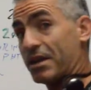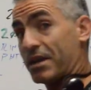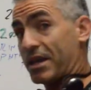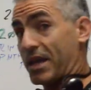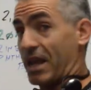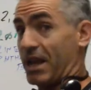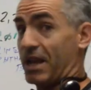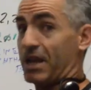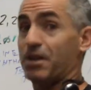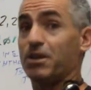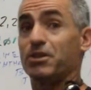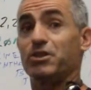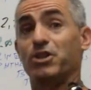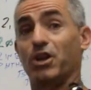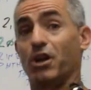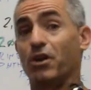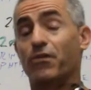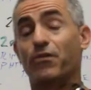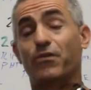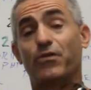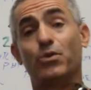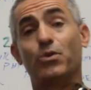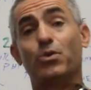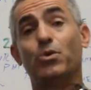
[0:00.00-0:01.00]
getting
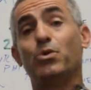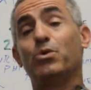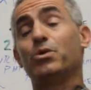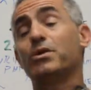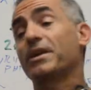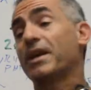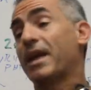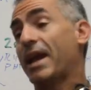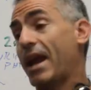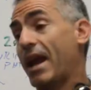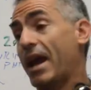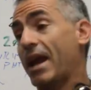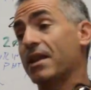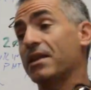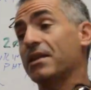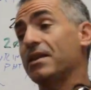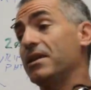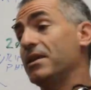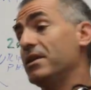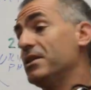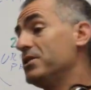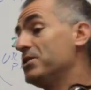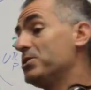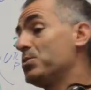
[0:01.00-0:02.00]
junk food,
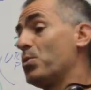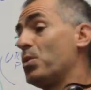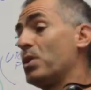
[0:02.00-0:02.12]
candies,